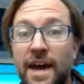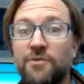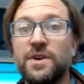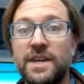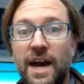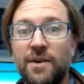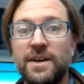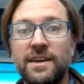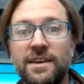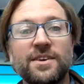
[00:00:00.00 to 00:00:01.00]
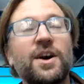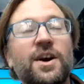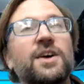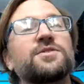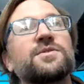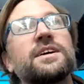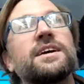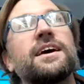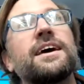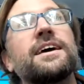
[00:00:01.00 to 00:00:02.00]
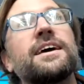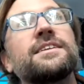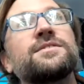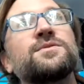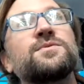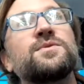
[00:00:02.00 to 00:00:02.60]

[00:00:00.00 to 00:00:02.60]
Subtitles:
county in the country and